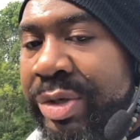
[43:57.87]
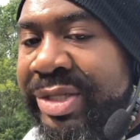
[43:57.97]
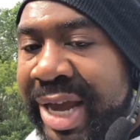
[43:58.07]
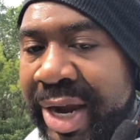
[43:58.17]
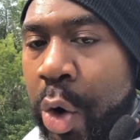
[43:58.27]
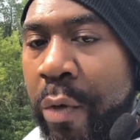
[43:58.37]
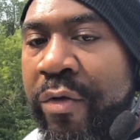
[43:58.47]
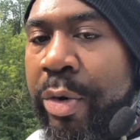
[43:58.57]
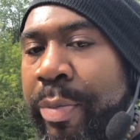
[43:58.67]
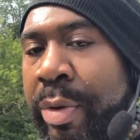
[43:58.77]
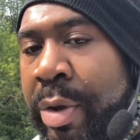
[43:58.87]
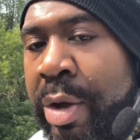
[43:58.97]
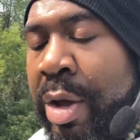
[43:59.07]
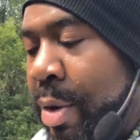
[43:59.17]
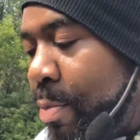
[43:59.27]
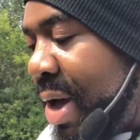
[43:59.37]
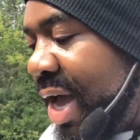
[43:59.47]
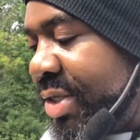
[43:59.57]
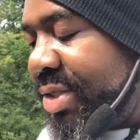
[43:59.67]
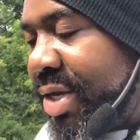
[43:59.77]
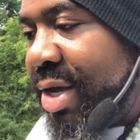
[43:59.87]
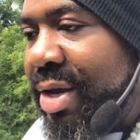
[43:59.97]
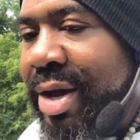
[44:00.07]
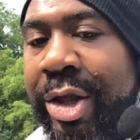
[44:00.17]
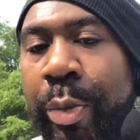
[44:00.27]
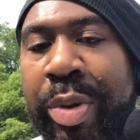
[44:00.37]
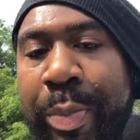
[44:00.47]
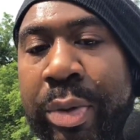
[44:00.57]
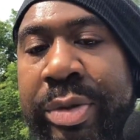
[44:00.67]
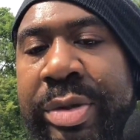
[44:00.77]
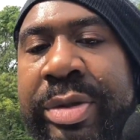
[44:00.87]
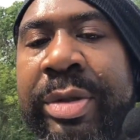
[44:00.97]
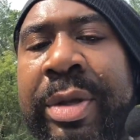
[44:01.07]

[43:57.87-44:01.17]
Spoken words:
it was taken over by its other peoples.